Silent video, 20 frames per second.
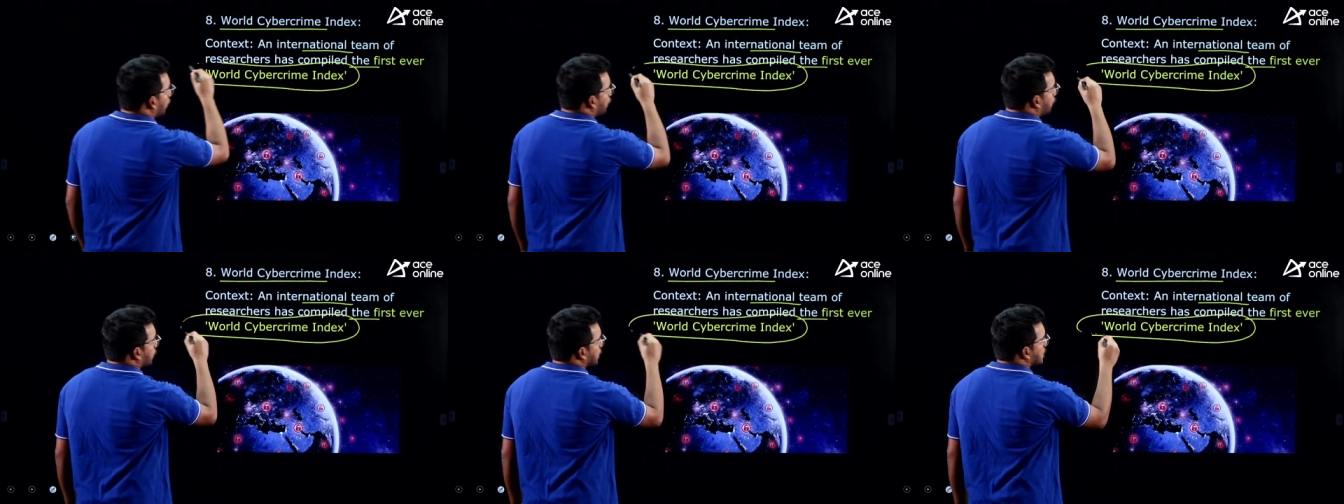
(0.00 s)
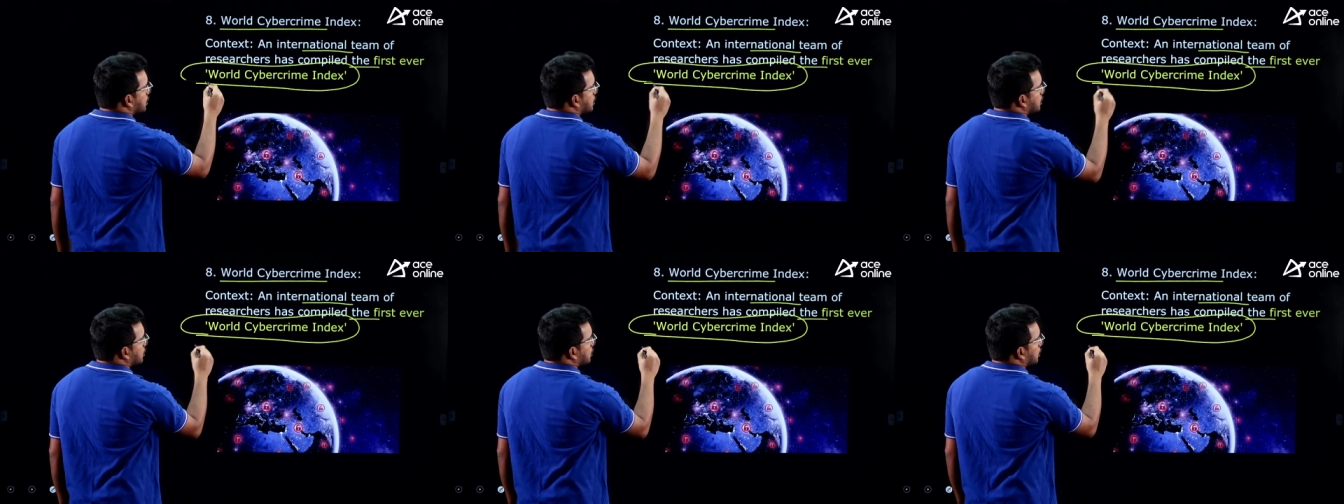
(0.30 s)

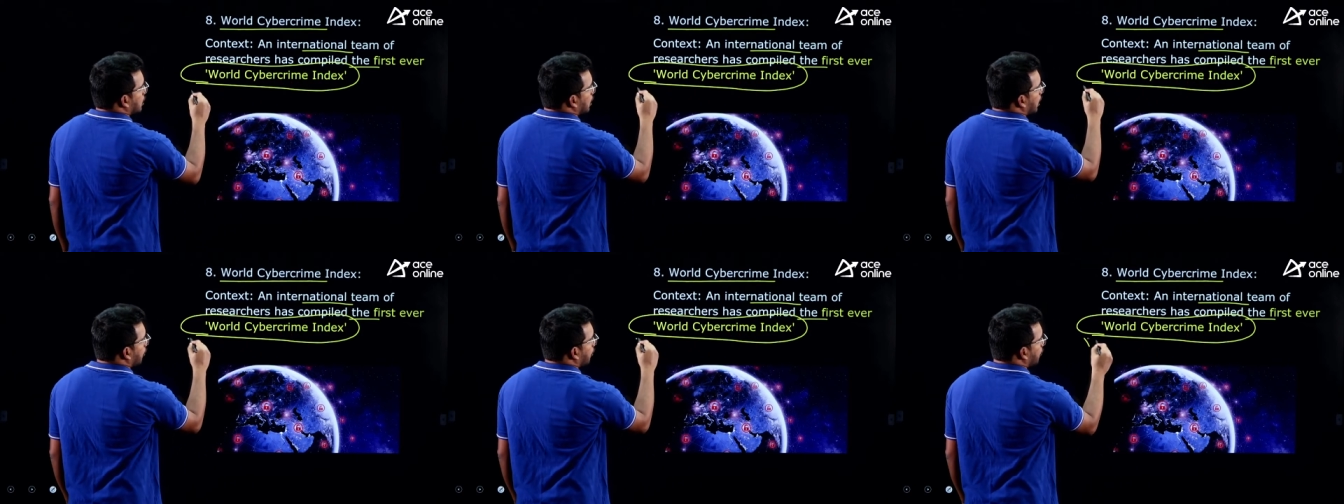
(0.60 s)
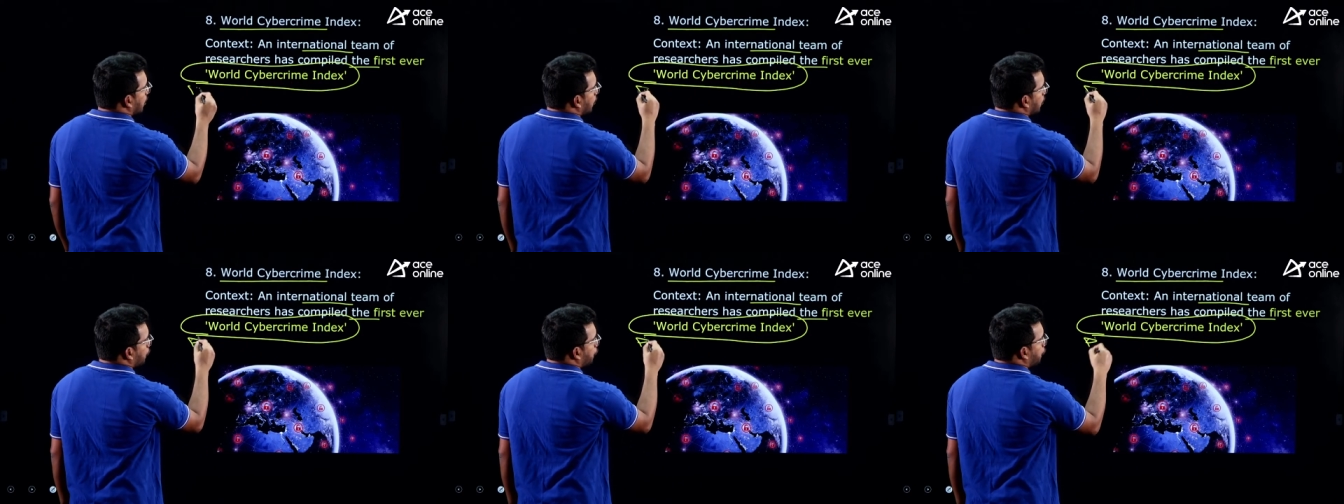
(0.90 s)
first
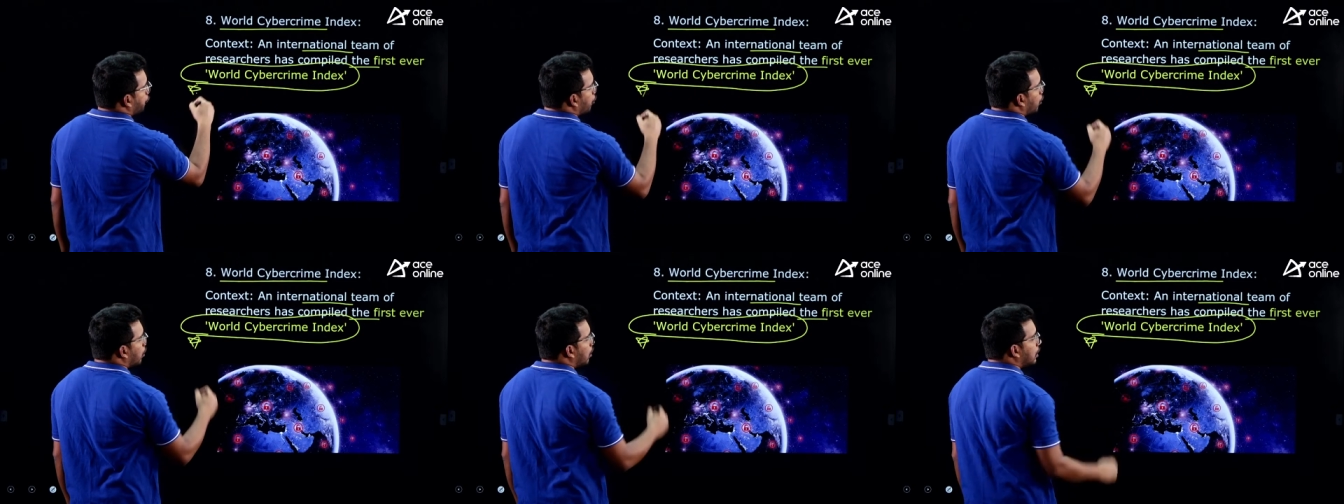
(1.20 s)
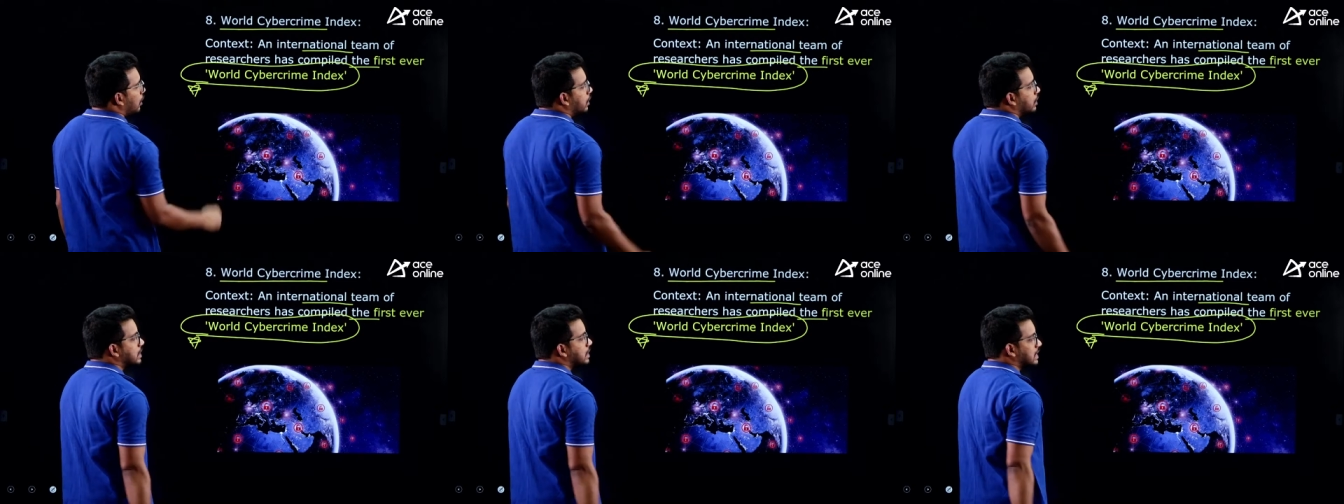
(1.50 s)
ever
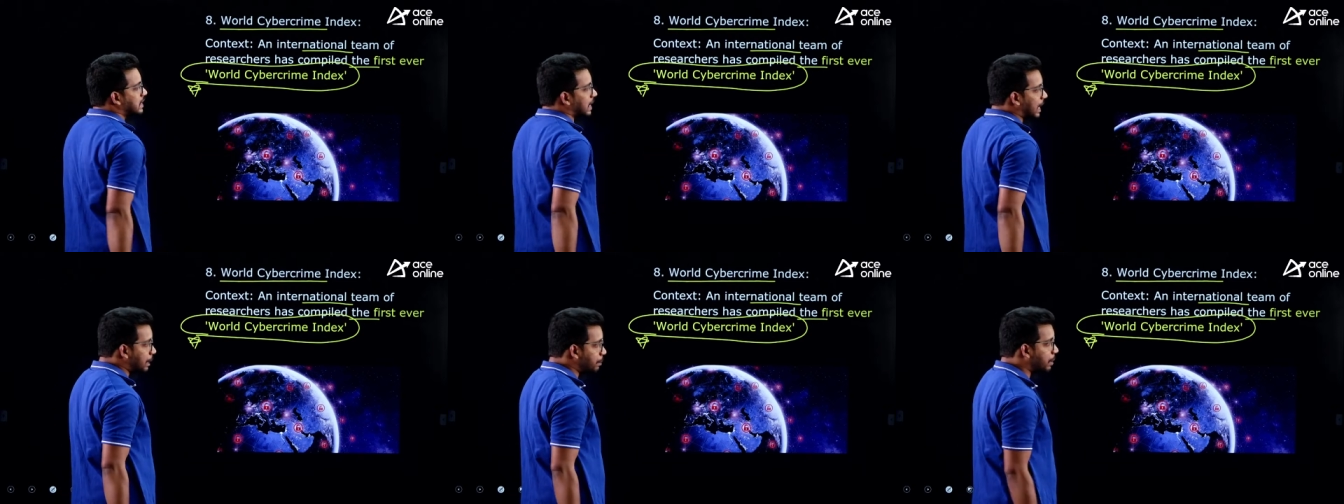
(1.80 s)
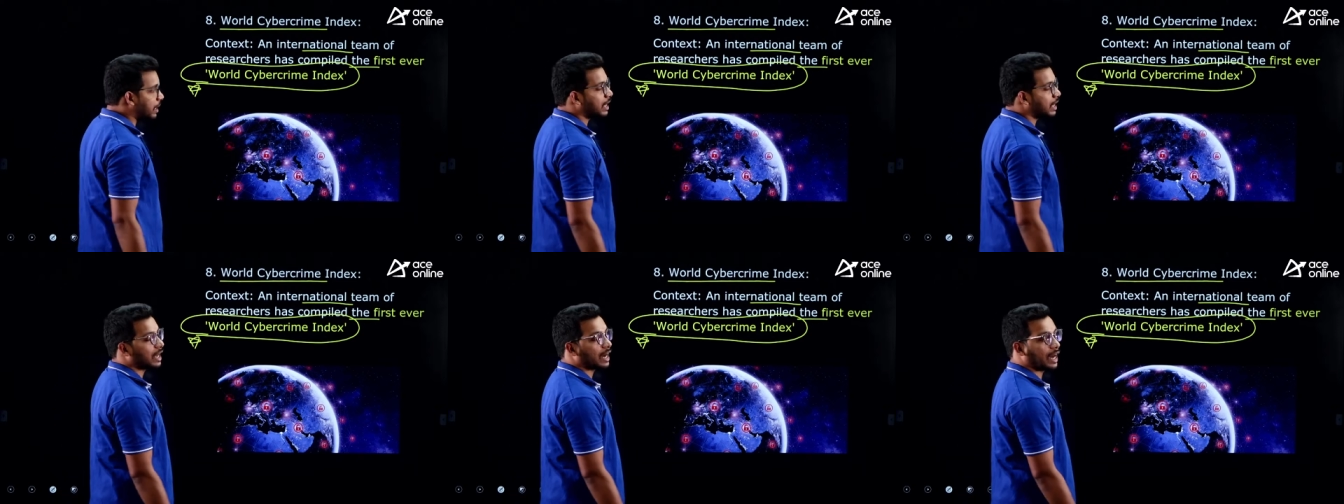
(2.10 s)
world
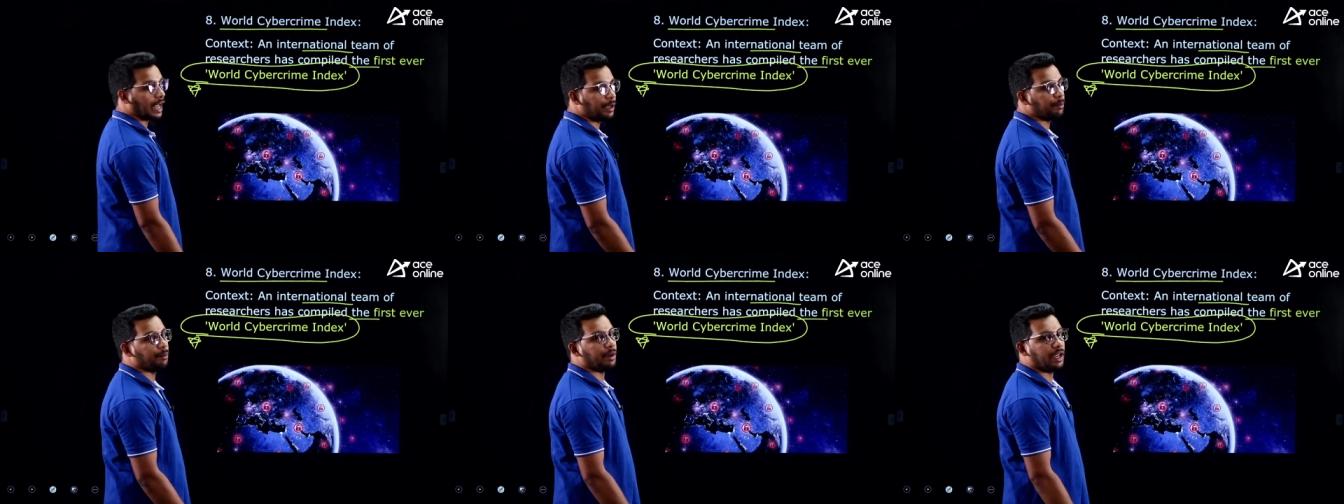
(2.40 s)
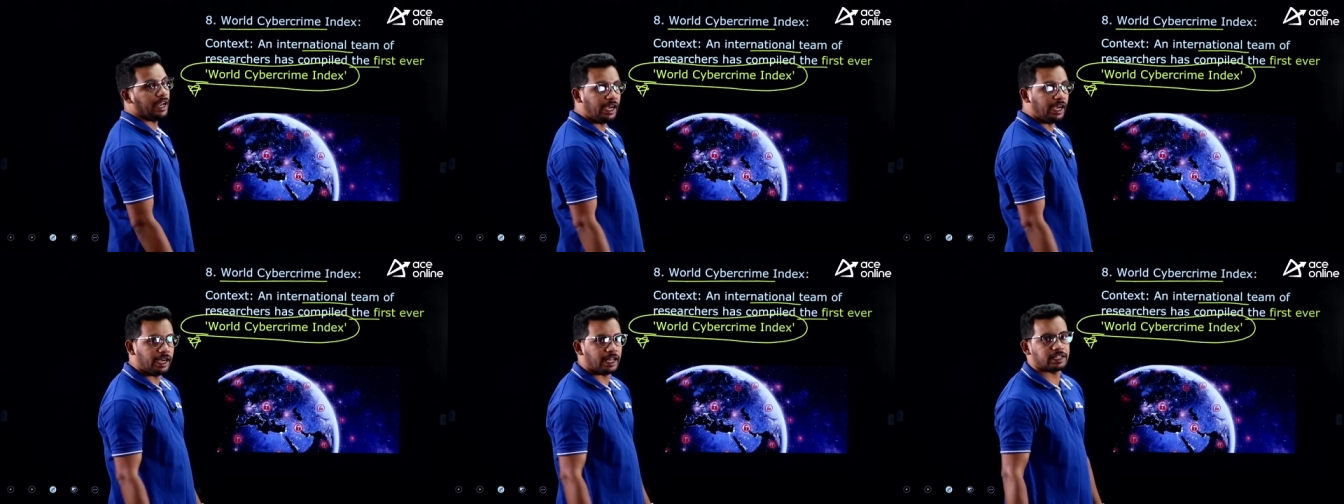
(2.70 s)
cyber crime
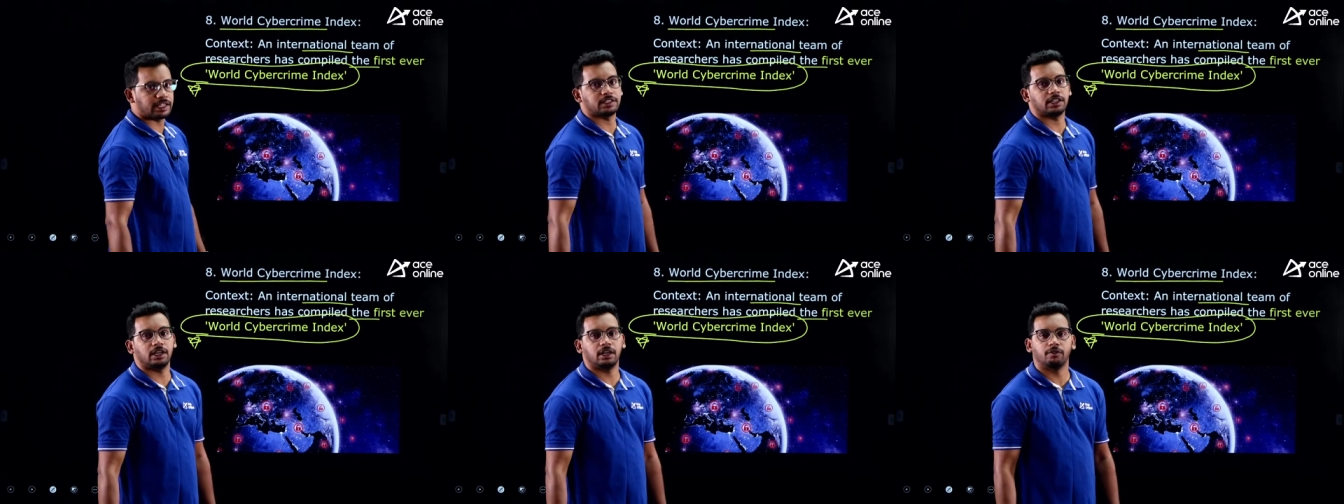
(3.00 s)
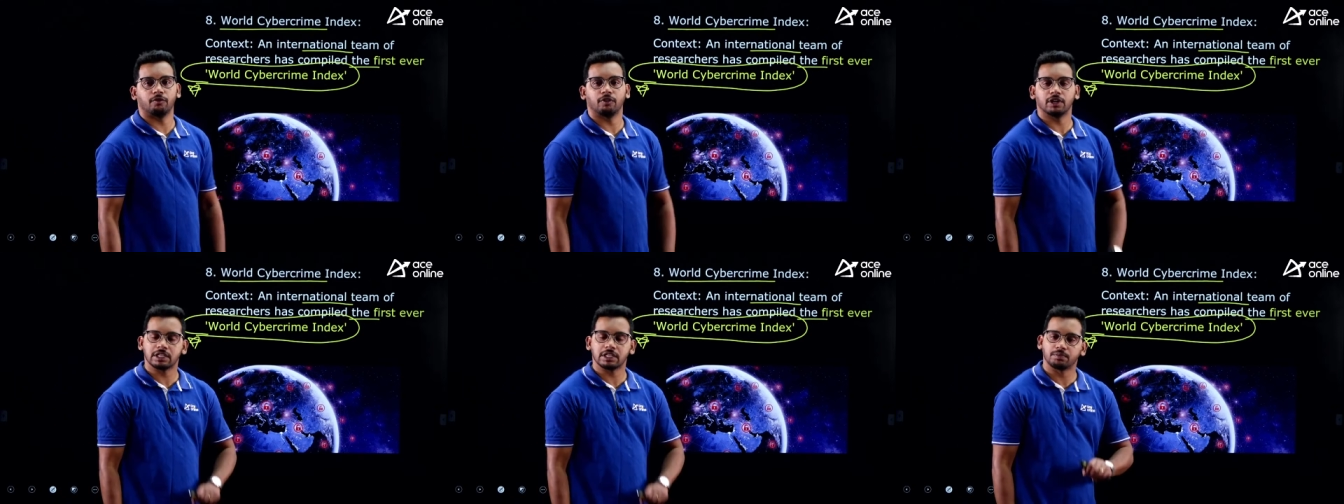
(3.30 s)
index
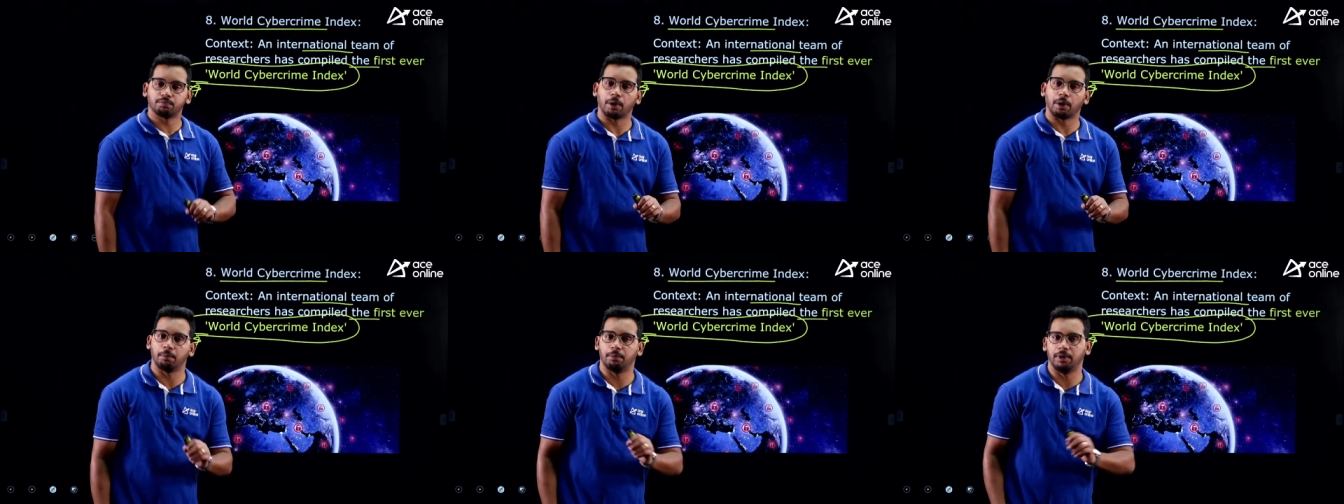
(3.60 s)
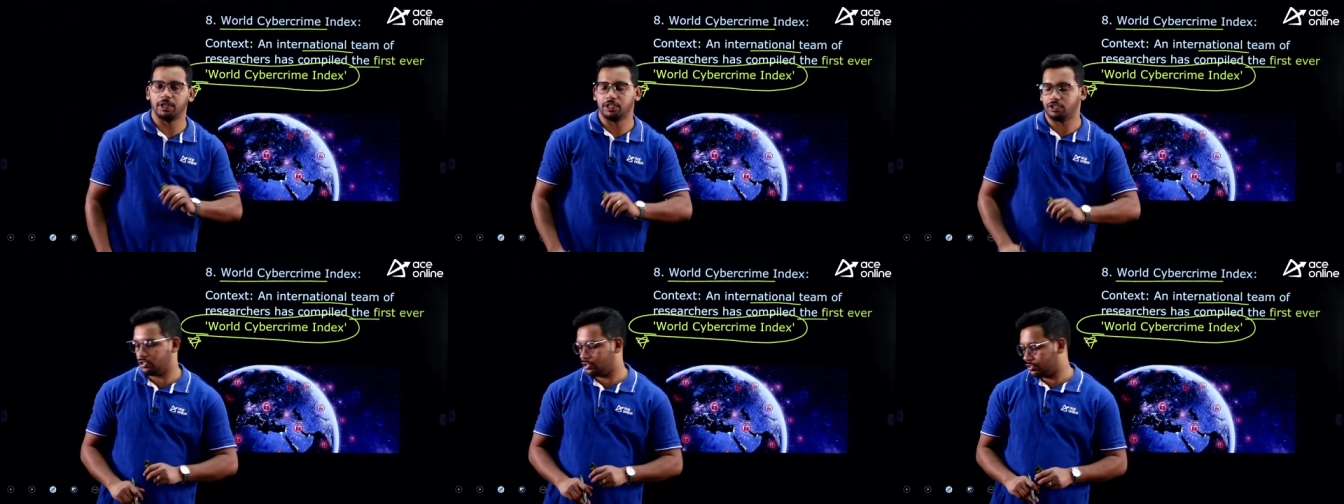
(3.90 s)
was
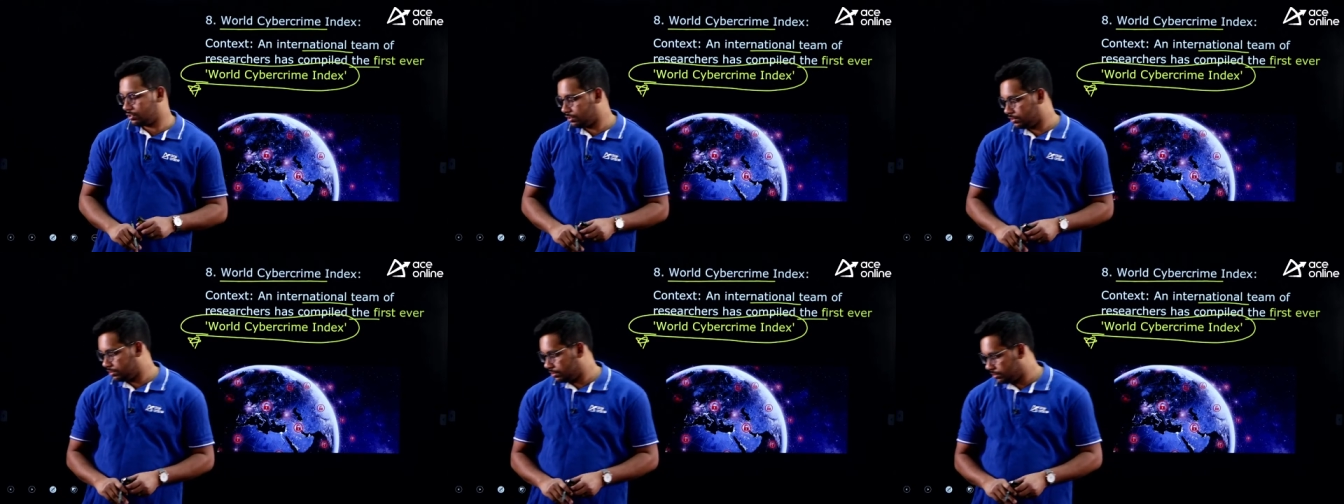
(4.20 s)
published